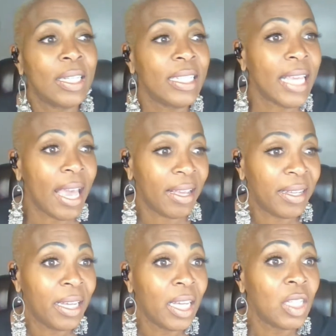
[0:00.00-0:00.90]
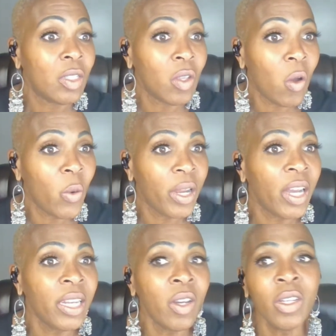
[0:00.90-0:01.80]
Yeah. So we're
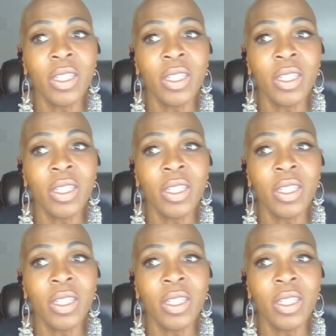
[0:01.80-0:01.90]
gonna go to